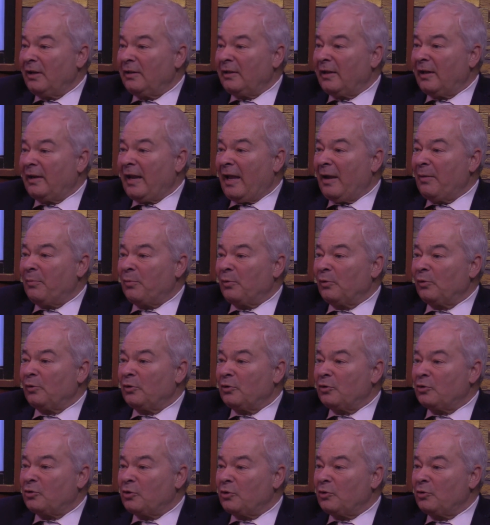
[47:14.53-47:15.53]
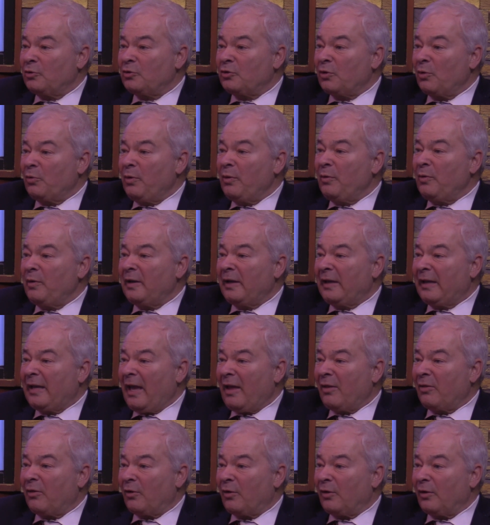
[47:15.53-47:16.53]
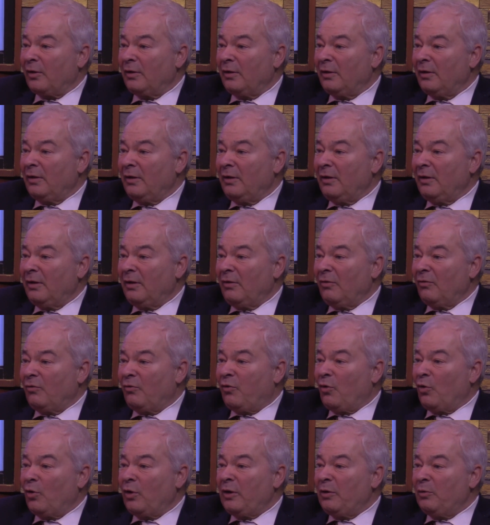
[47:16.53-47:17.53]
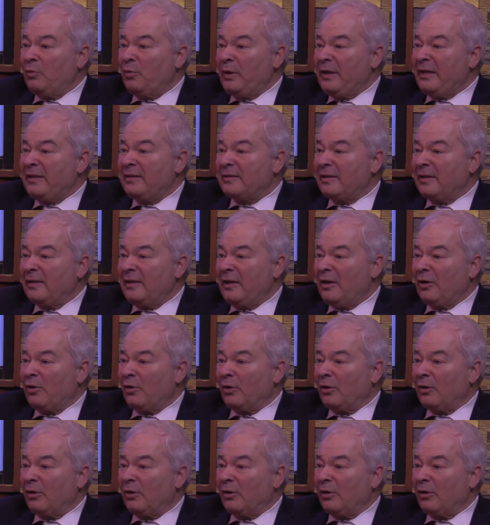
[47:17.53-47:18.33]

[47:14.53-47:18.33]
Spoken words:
then April to June. So we were together 40 weeks a year.